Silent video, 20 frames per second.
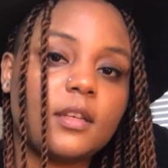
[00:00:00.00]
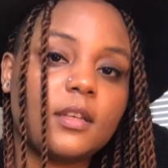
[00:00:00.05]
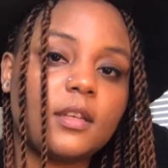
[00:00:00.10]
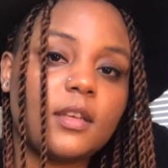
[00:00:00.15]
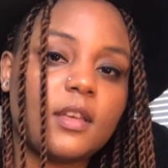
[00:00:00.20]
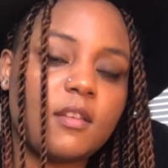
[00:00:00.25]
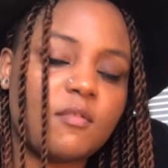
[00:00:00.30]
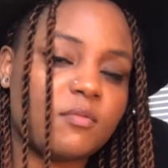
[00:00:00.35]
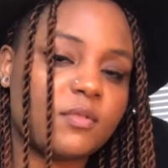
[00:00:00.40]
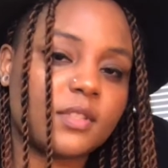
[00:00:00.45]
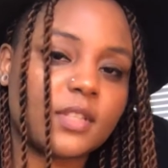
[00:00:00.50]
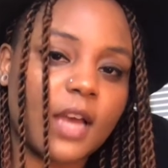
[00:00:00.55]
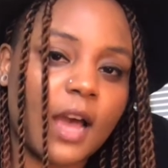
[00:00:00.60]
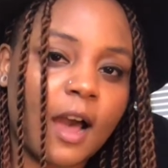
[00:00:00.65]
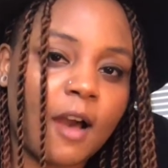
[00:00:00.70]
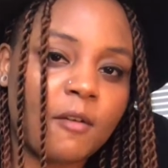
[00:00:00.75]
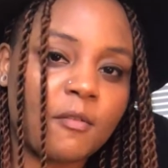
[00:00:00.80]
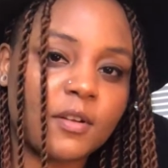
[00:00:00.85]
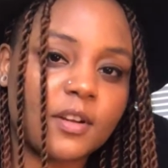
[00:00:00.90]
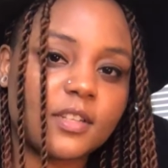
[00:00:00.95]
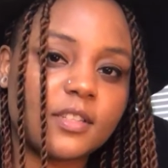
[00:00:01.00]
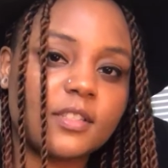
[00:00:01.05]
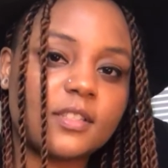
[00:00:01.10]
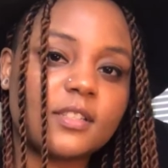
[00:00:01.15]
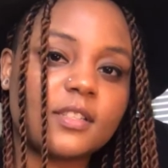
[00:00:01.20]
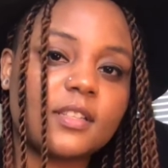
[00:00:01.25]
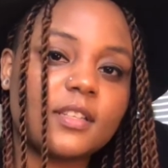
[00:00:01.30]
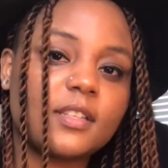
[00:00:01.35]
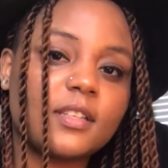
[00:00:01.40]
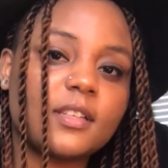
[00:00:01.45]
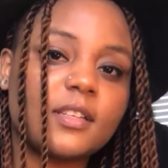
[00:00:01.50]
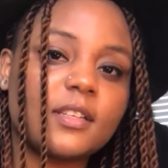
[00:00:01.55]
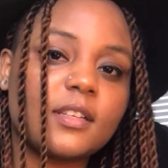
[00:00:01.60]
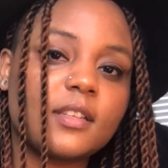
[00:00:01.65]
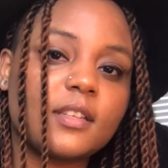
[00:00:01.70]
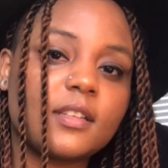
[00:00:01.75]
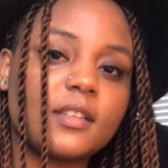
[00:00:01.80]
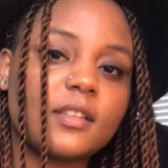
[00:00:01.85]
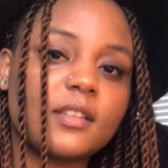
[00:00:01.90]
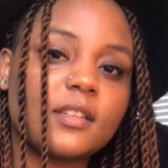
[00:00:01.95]
He was ours.
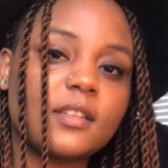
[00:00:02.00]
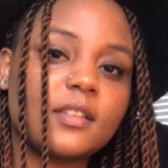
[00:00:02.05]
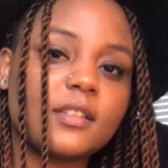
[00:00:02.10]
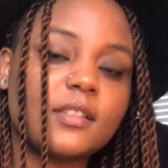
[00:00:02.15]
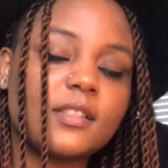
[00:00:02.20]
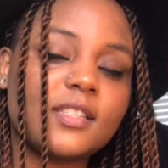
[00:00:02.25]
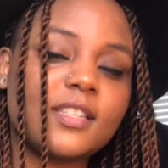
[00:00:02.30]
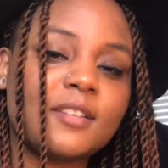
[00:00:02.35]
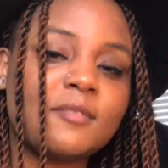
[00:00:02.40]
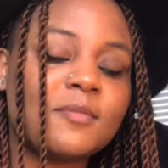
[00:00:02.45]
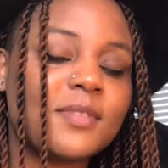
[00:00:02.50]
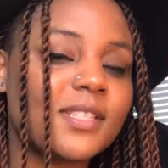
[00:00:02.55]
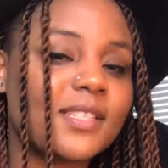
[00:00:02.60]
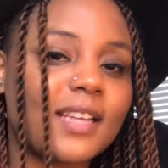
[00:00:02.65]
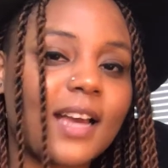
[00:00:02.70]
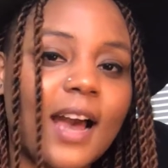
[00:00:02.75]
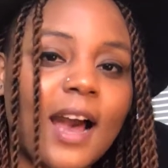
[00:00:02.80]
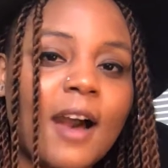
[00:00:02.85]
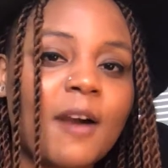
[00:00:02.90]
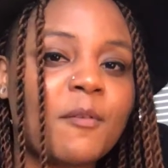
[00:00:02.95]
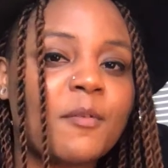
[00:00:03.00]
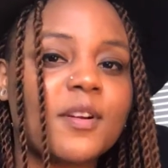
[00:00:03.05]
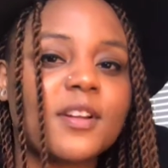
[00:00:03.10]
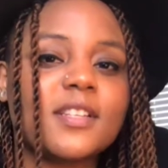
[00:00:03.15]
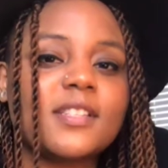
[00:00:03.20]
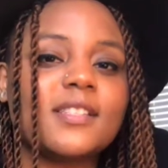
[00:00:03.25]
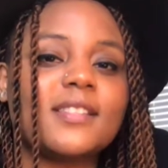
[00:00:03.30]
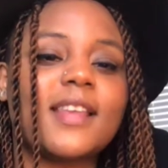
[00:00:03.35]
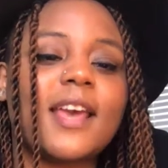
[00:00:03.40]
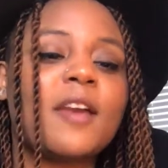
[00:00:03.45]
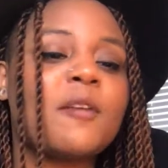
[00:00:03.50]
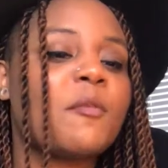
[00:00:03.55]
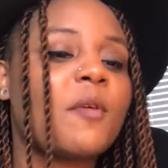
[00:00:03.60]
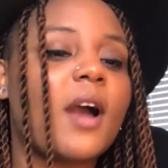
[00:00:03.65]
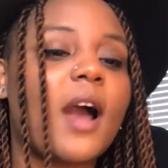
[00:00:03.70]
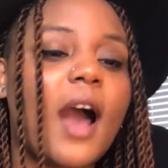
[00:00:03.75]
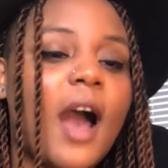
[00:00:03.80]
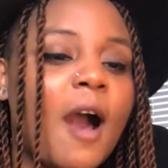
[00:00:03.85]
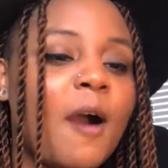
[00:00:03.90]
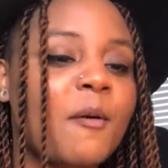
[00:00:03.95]
She was ours. They
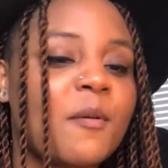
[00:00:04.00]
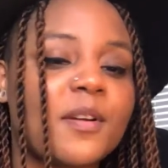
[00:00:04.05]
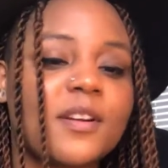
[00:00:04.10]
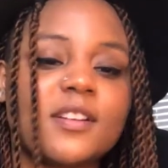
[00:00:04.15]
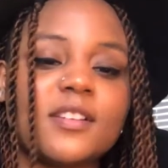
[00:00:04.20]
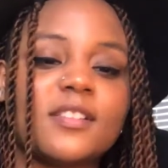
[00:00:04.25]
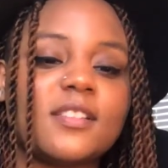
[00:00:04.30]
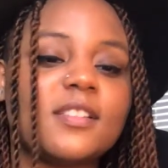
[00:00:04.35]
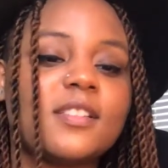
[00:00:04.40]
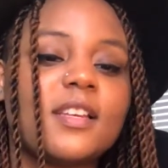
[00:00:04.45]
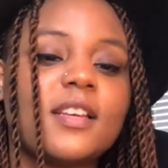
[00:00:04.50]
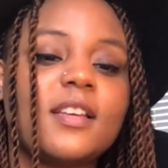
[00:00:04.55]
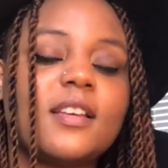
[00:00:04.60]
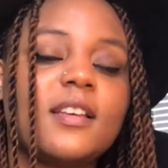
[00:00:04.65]
were ours.